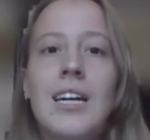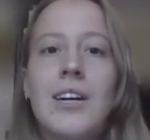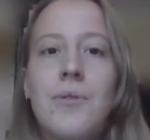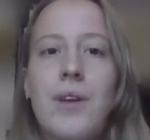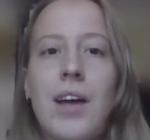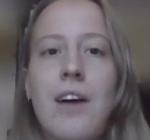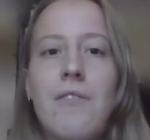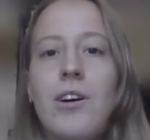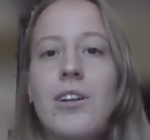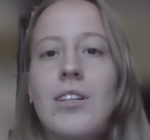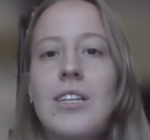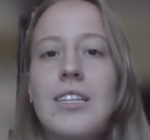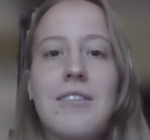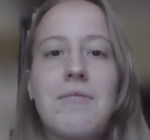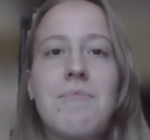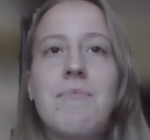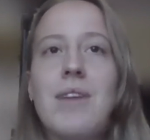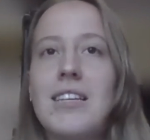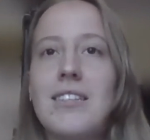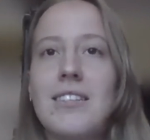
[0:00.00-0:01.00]
we have all these
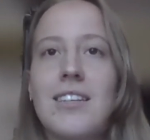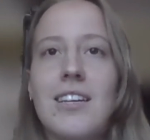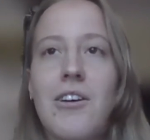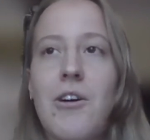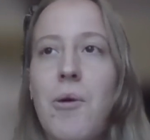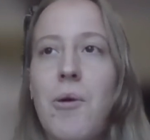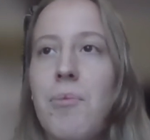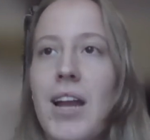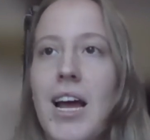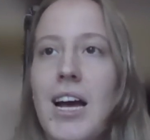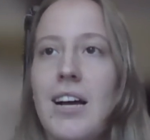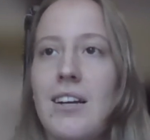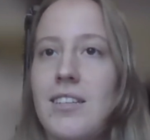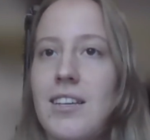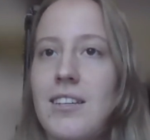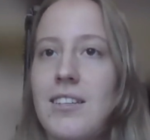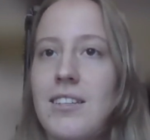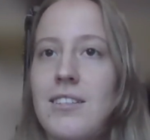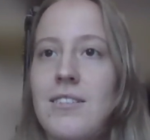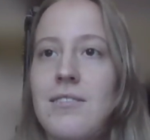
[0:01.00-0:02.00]
amazing open
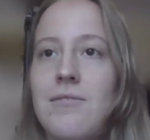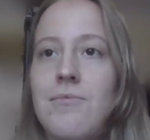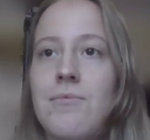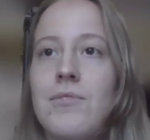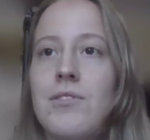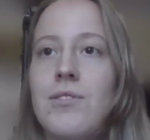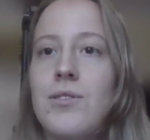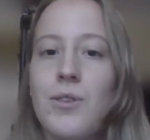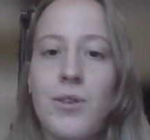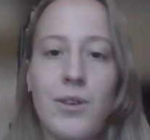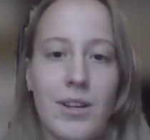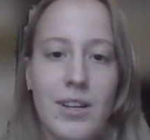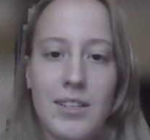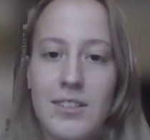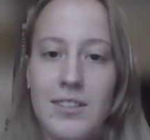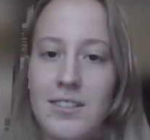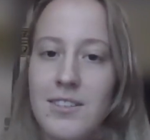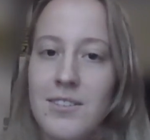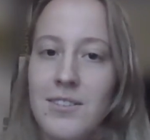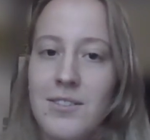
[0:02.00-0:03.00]
access
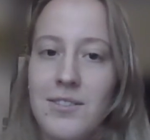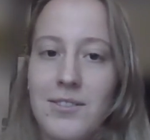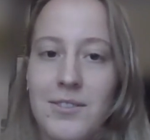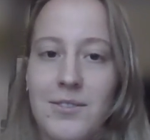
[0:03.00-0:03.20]
circuits